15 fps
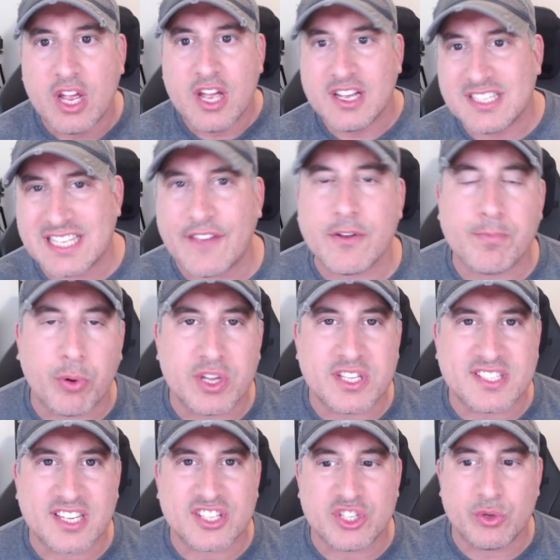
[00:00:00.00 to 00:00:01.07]

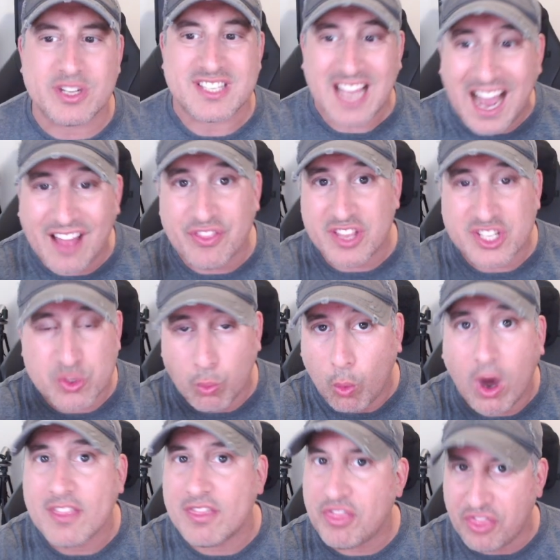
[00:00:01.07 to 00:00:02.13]
7.6 units on this
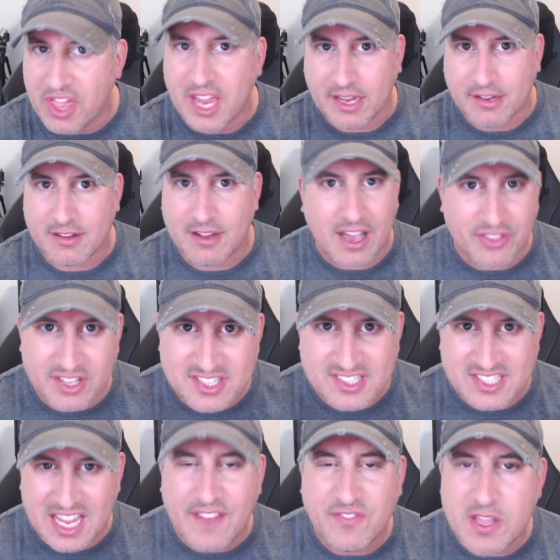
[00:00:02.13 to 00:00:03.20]
one thing, on the
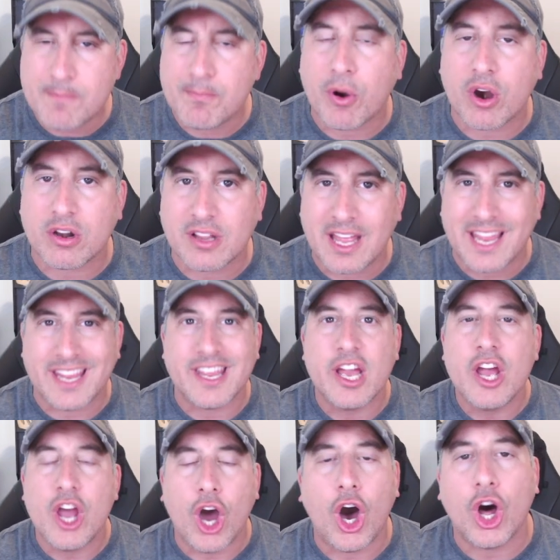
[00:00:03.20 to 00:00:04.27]
safety parlay
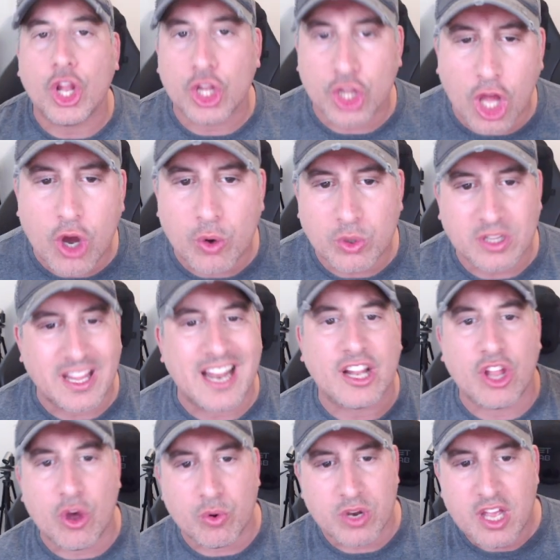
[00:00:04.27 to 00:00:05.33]
alone, let
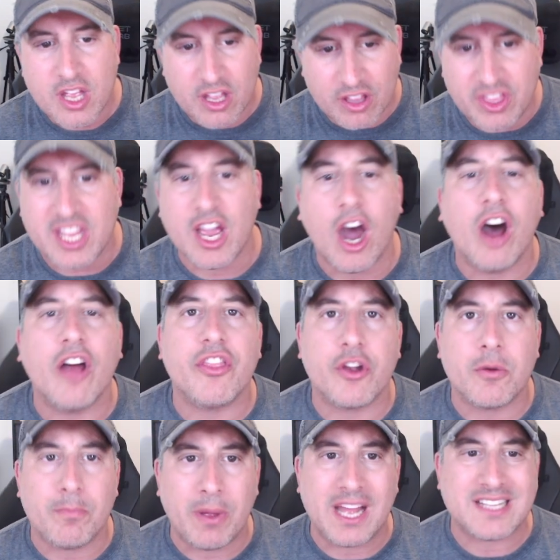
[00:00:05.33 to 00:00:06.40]
alone the other
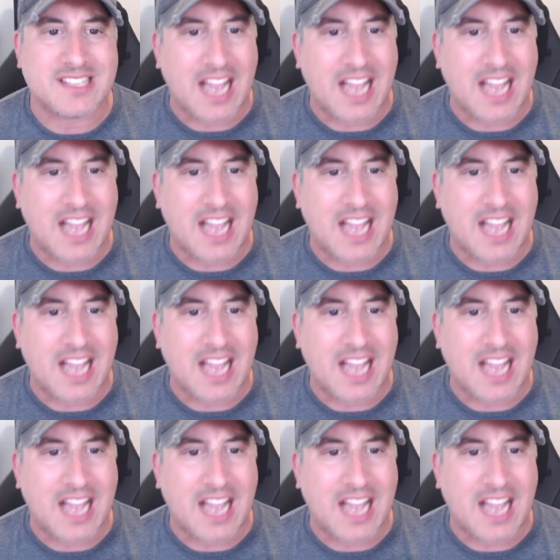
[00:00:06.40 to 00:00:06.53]
bets.